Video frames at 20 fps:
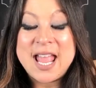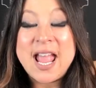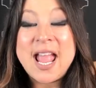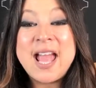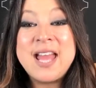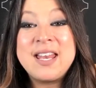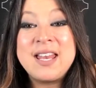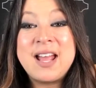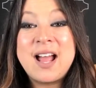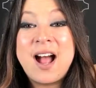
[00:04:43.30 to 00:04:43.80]

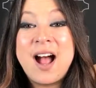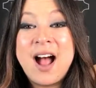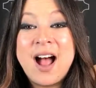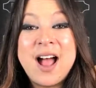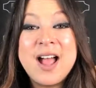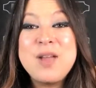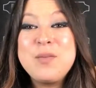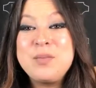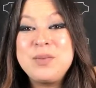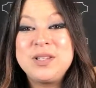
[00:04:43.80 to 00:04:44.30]
And
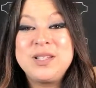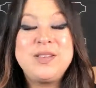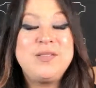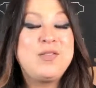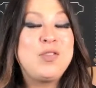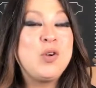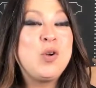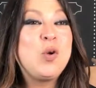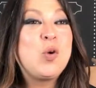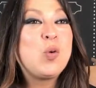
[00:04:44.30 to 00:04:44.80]
I believe
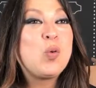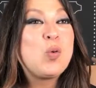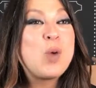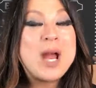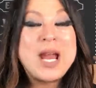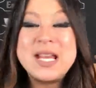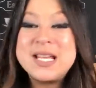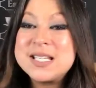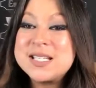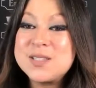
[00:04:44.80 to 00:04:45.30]
the
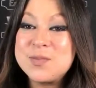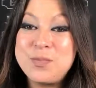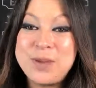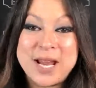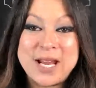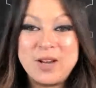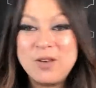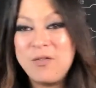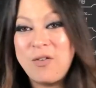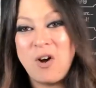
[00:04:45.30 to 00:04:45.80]
greatest
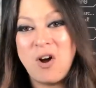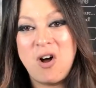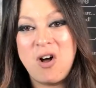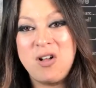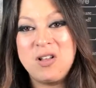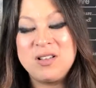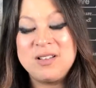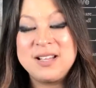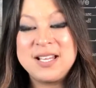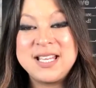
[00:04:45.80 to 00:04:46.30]
bait of
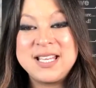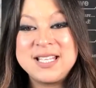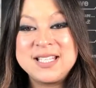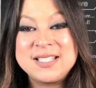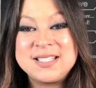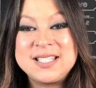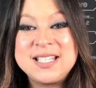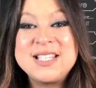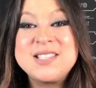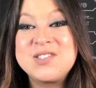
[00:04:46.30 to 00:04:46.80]
all
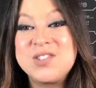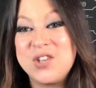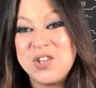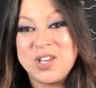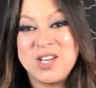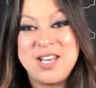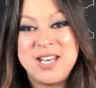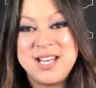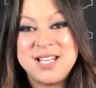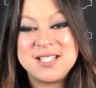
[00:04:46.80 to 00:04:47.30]
is his
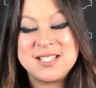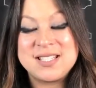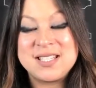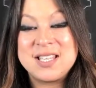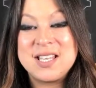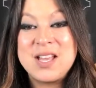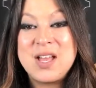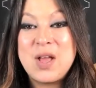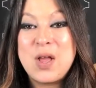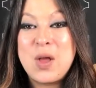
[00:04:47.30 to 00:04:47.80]
goodness
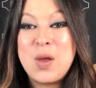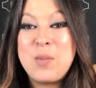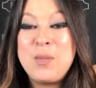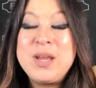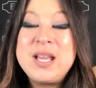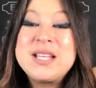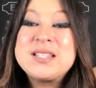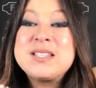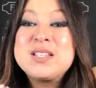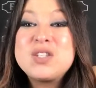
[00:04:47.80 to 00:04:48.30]

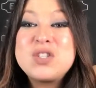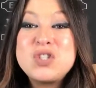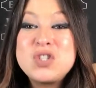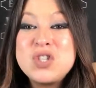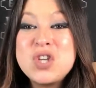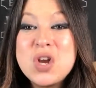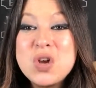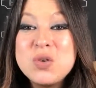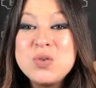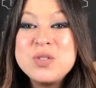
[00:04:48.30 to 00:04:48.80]
because it
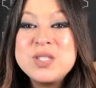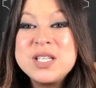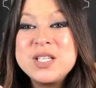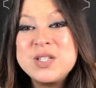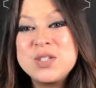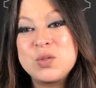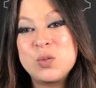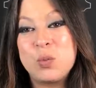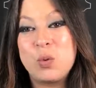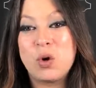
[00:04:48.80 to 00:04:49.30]
shows in
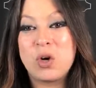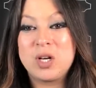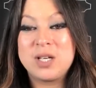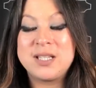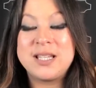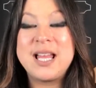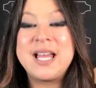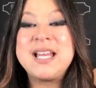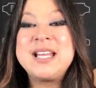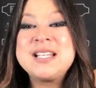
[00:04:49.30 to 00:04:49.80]
his
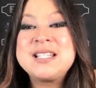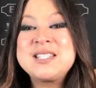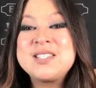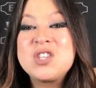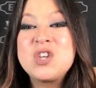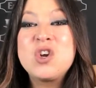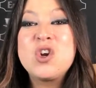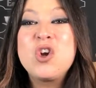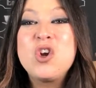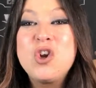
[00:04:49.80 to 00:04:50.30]
word that it's
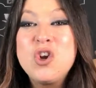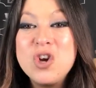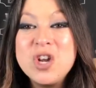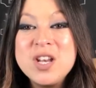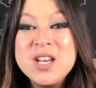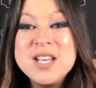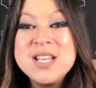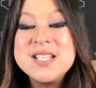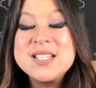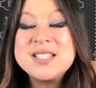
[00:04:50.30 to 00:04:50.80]
the
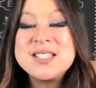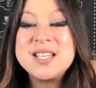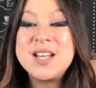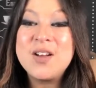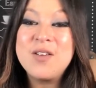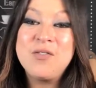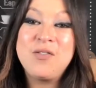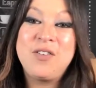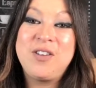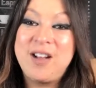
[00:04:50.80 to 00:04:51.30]
goodness
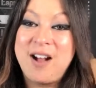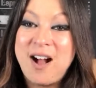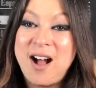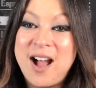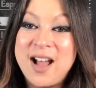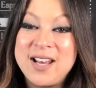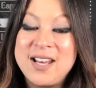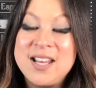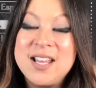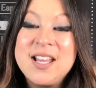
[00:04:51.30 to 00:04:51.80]
of
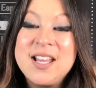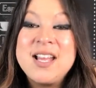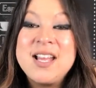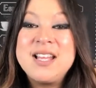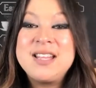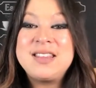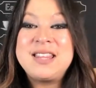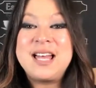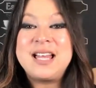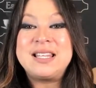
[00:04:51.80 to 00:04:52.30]
God
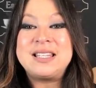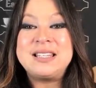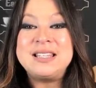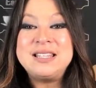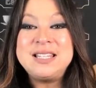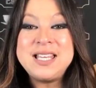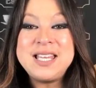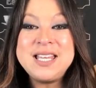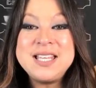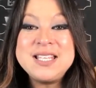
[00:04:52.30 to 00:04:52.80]
that
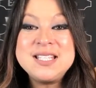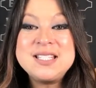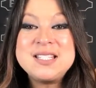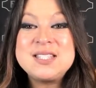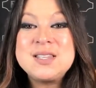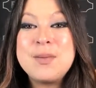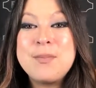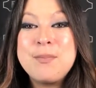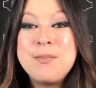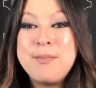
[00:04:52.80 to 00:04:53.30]

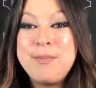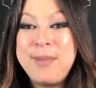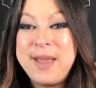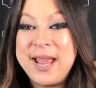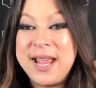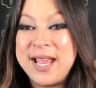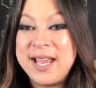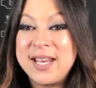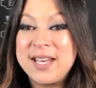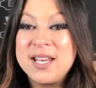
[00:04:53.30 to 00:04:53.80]
leads
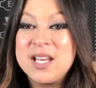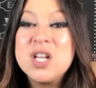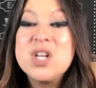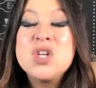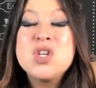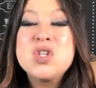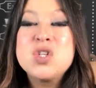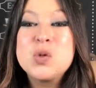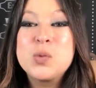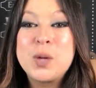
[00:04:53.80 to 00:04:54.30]
man
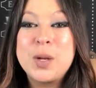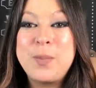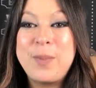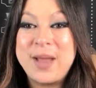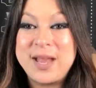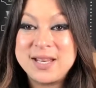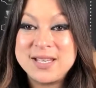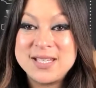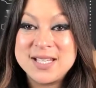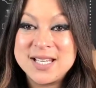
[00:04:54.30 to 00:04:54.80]
to
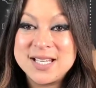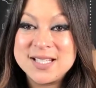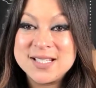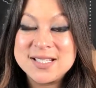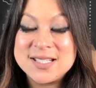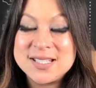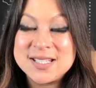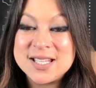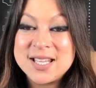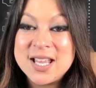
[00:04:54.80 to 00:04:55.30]

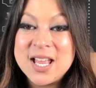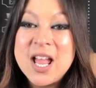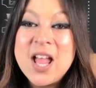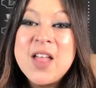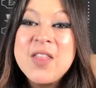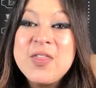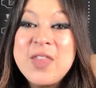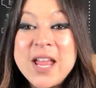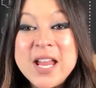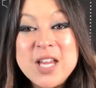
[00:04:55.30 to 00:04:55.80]
repentance.
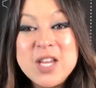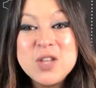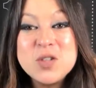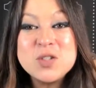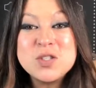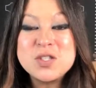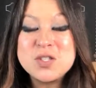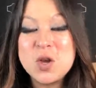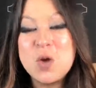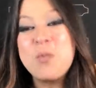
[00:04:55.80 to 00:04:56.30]
Thank you
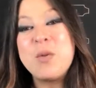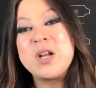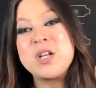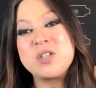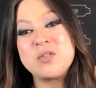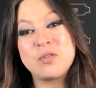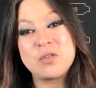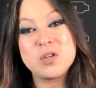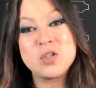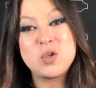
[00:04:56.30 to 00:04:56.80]
so
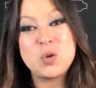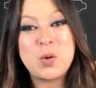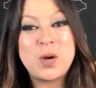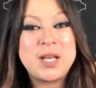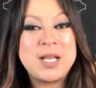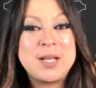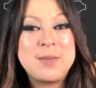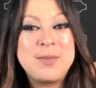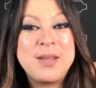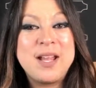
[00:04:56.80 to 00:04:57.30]
much for
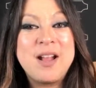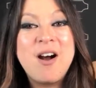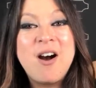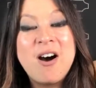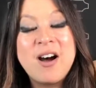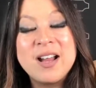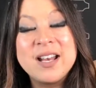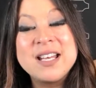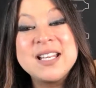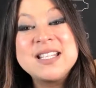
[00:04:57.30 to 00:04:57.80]
joining me
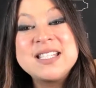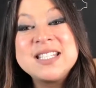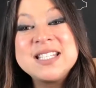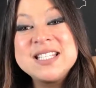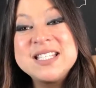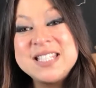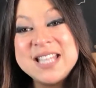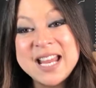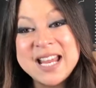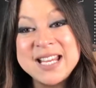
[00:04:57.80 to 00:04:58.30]
on
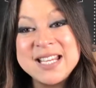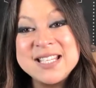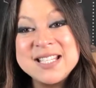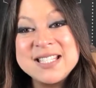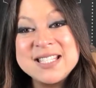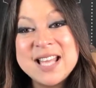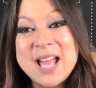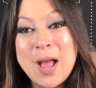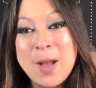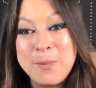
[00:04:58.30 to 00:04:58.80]

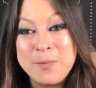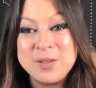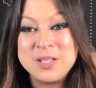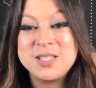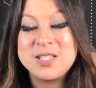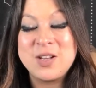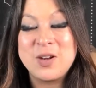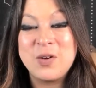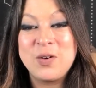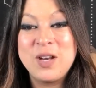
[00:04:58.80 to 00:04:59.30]
today's
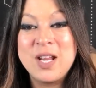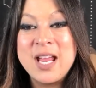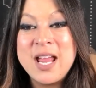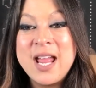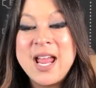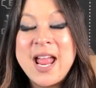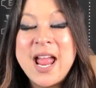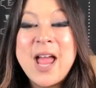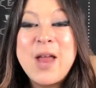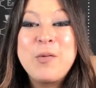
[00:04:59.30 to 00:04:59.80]
episode.
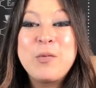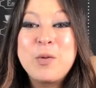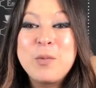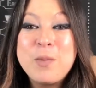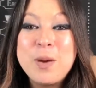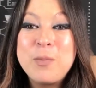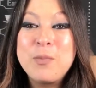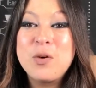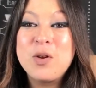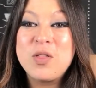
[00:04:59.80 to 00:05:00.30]
And
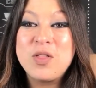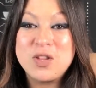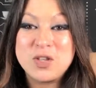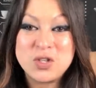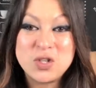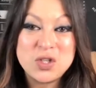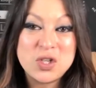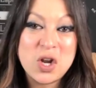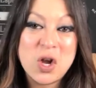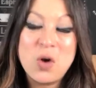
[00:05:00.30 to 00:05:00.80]
remember, this
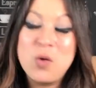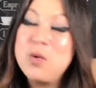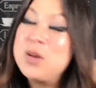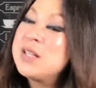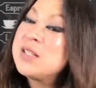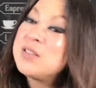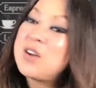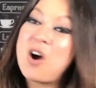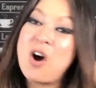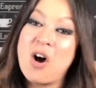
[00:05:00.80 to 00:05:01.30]
show
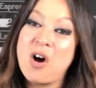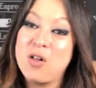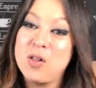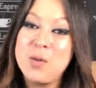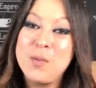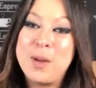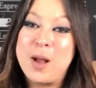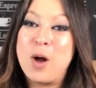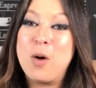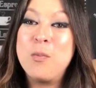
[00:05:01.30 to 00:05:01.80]
is all
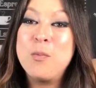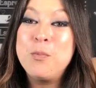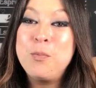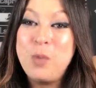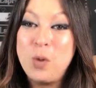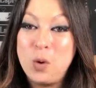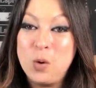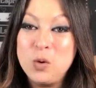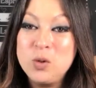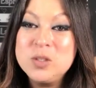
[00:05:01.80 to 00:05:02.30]
about
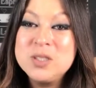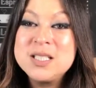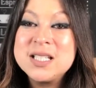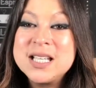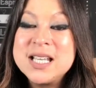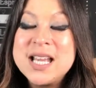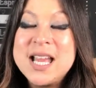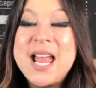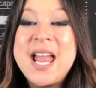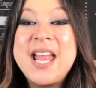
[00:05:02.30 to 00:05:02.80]
bold
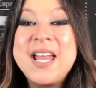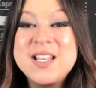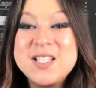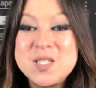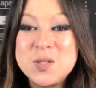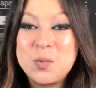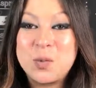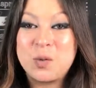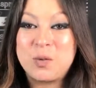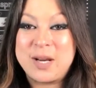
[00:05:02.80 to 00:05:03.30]

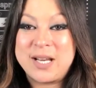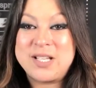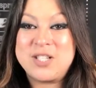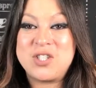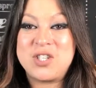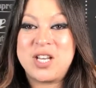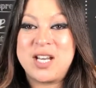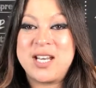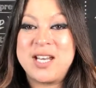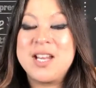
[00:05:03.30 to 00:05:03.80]

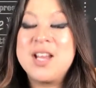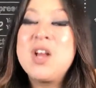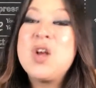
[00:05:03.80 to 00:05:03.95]
inspiration,